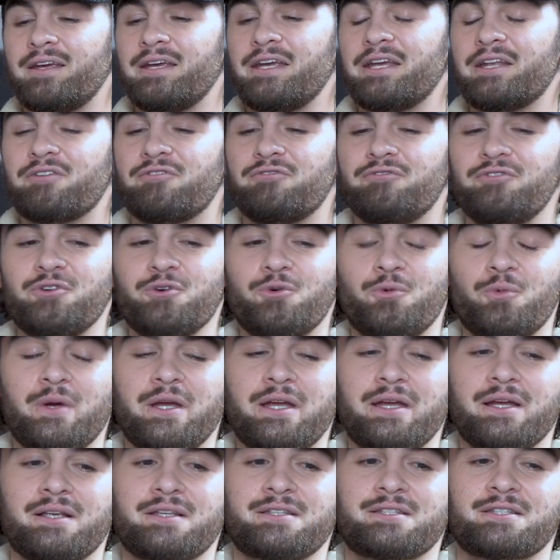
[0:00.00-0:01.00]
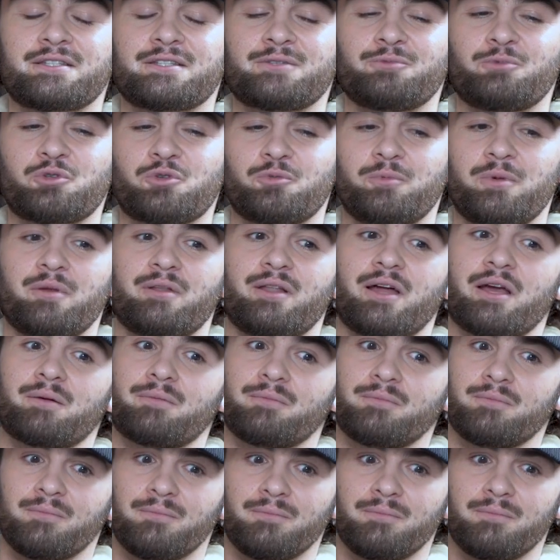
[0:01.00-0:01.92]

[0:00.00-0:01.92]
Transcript: in a few weeks, which will be like